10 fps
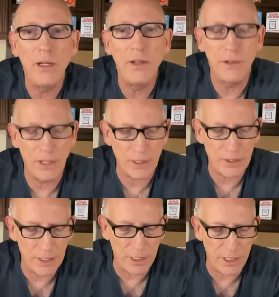That
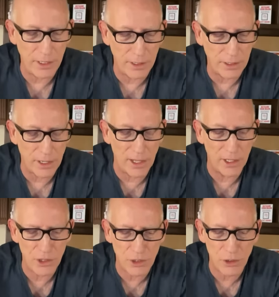the
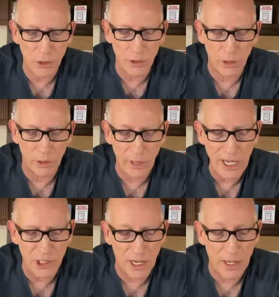colleges are doing a great
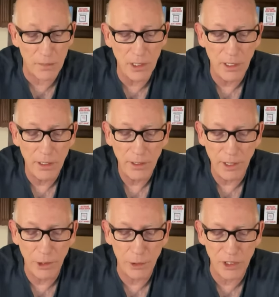job
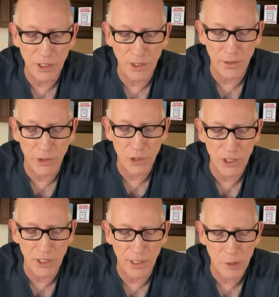increasing
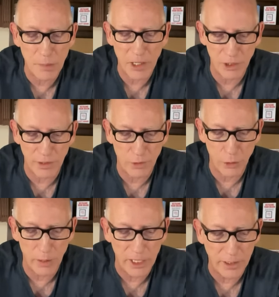diversity, especially for
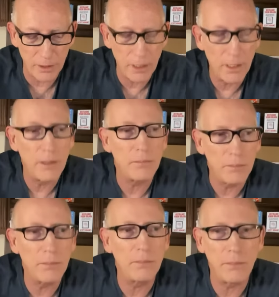women.
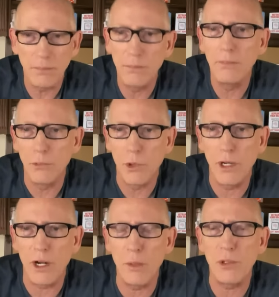
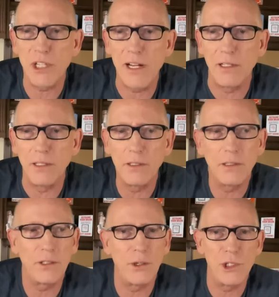100%.
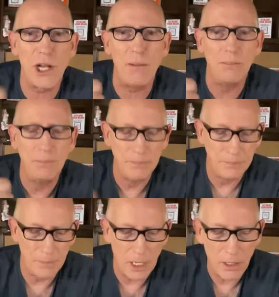Good job.
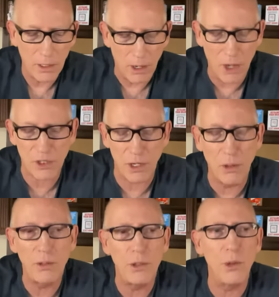
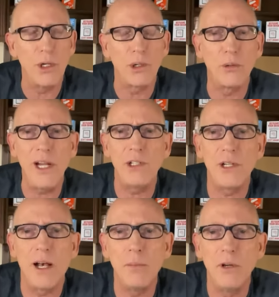Also, doing a great
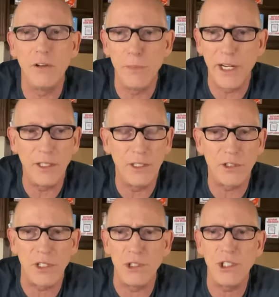job making
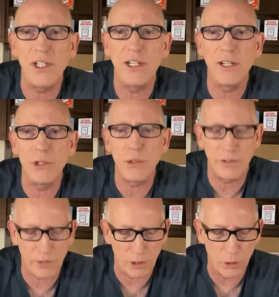this a shitty country
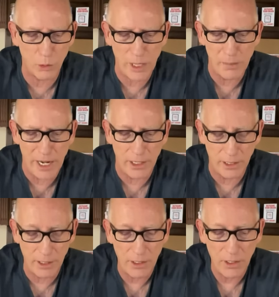for white men,
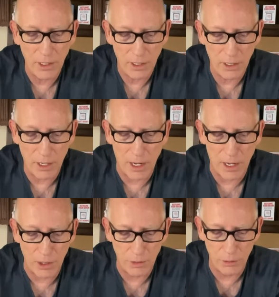
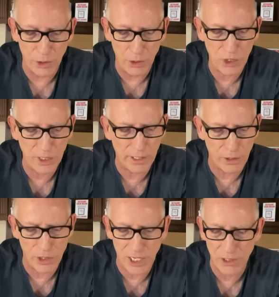reducing
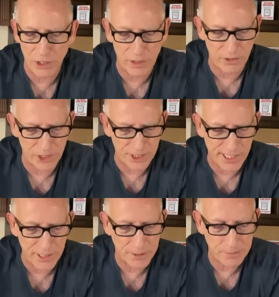their chances of
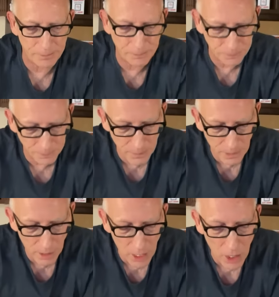success.
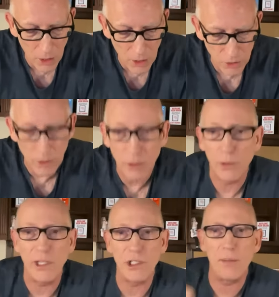
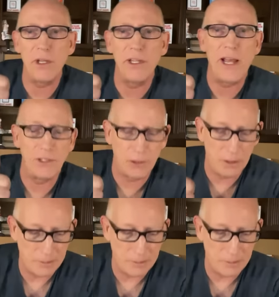Great job on that, too.